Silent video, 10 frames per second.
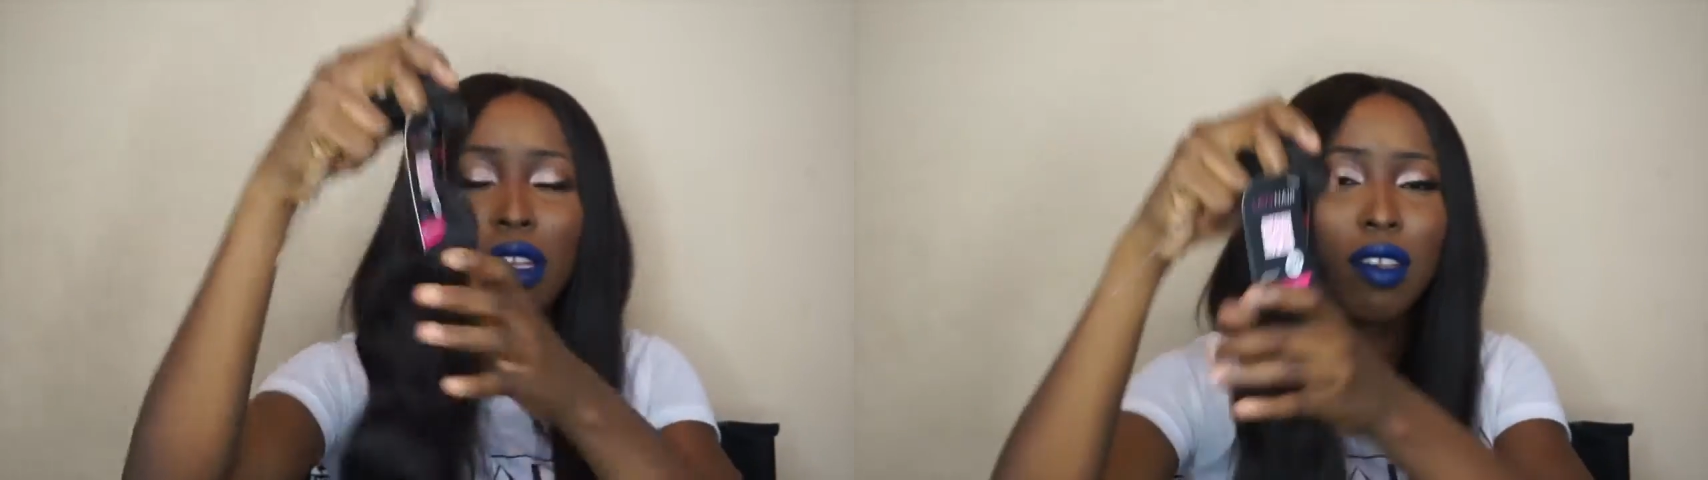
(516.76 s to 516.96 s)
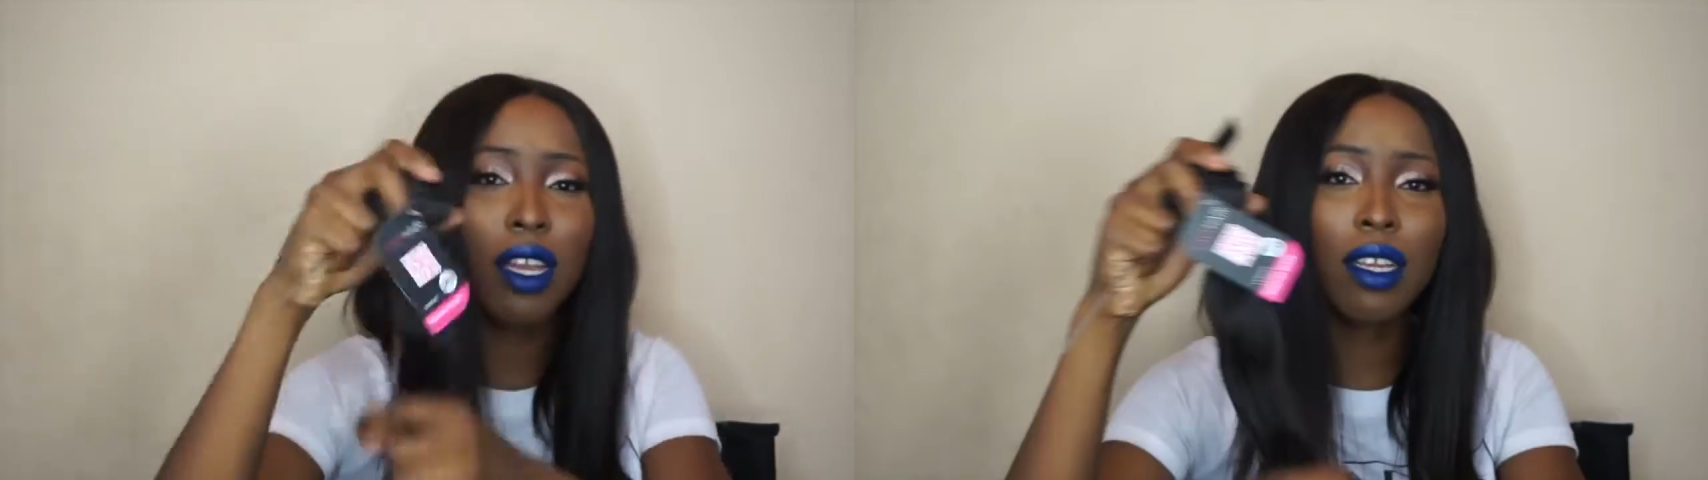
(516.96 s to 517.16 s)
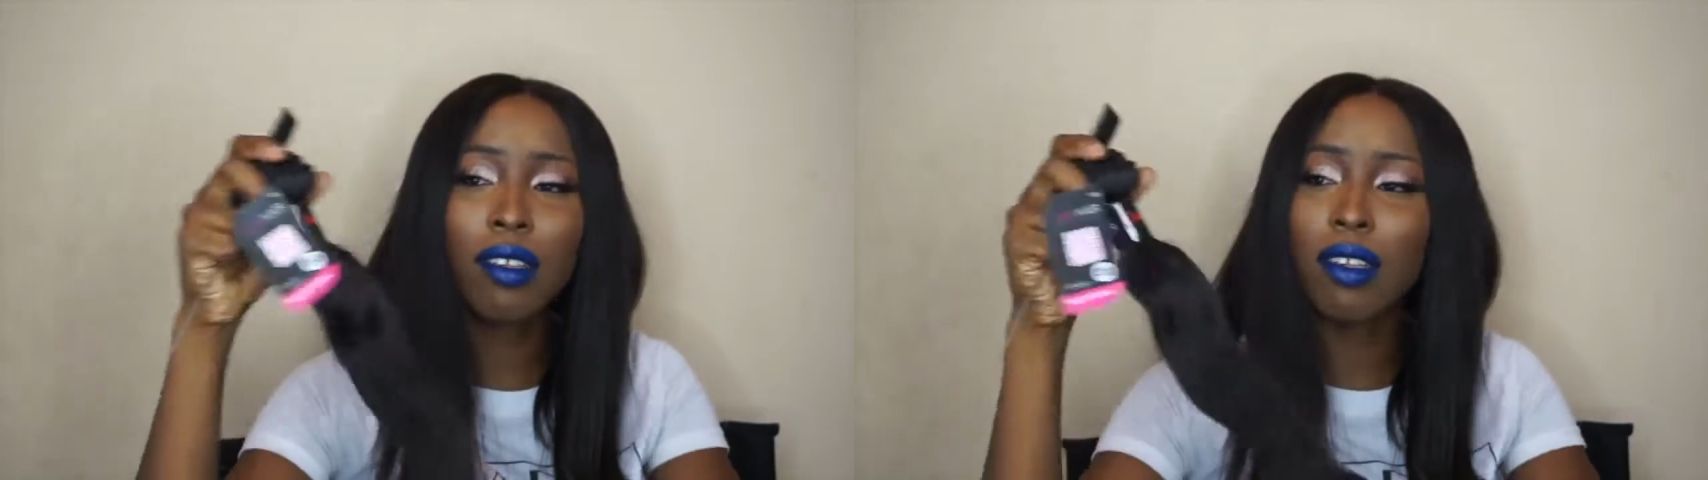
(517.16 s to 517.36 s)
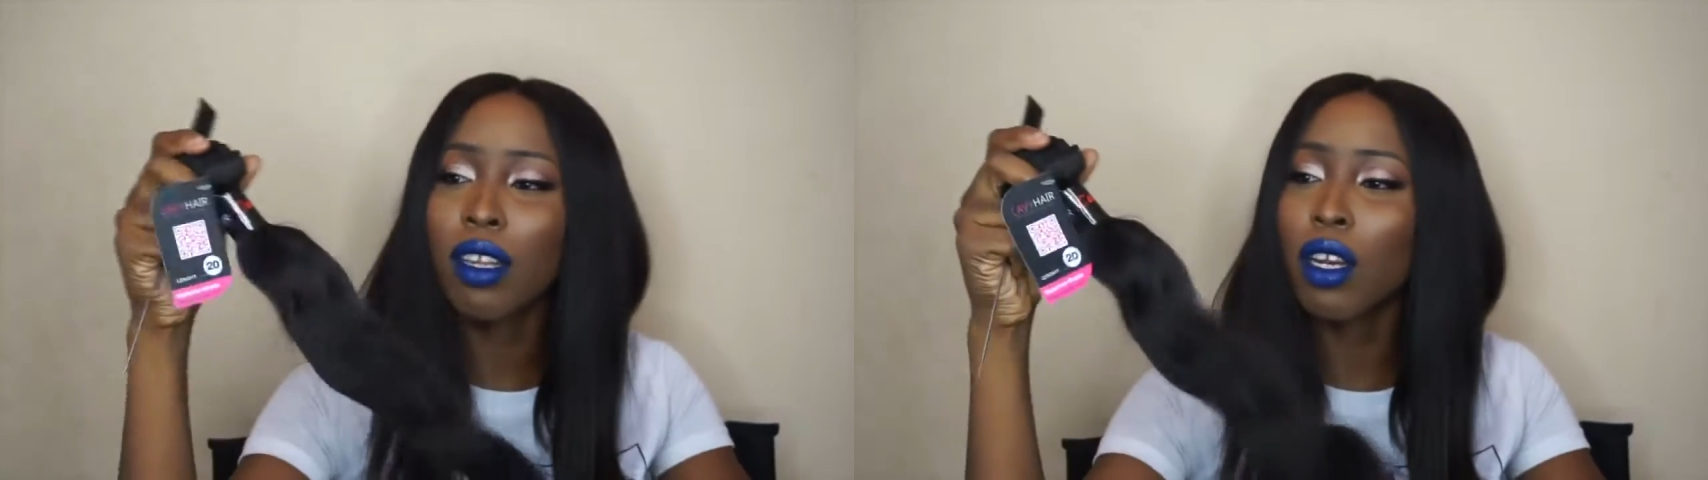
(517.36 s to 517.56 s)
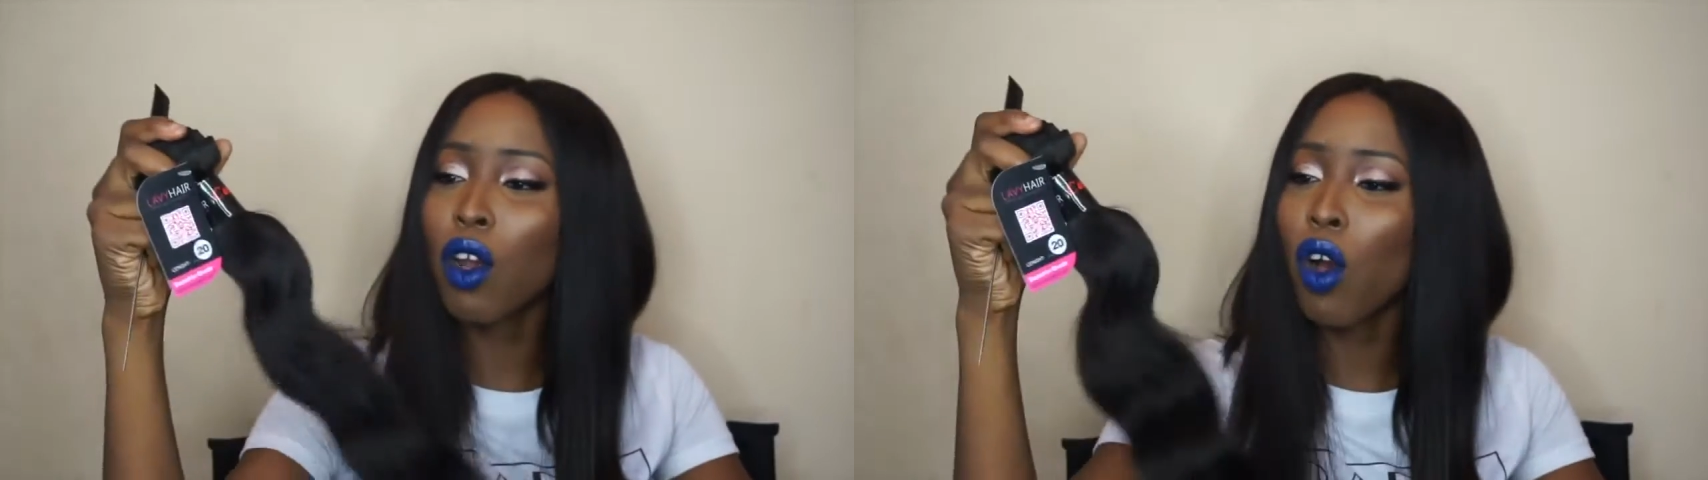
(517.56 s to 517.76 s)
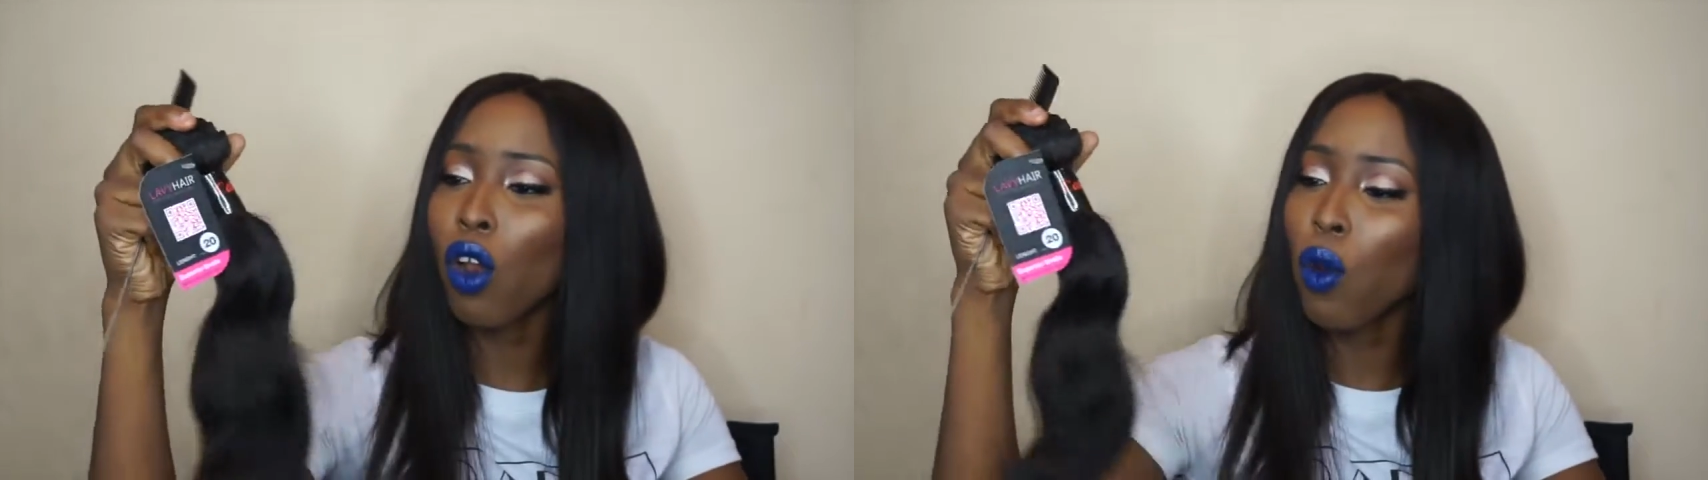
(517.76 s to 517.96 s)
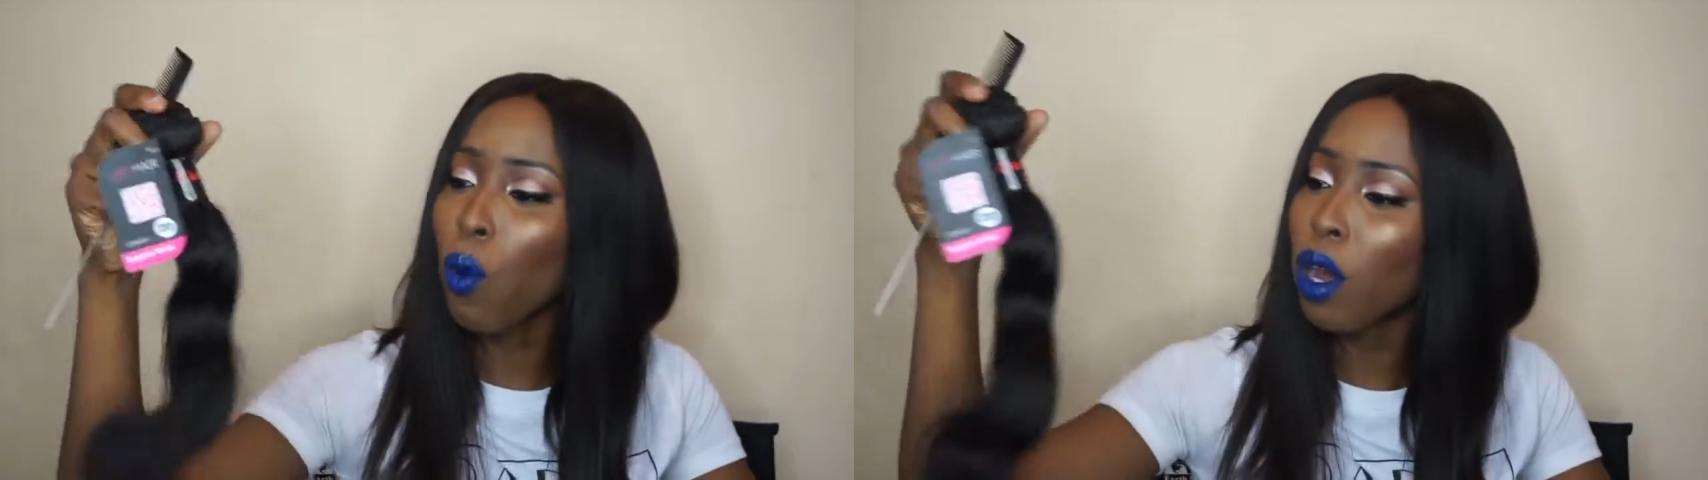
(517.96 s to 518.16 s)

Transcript: this hair. This is in the color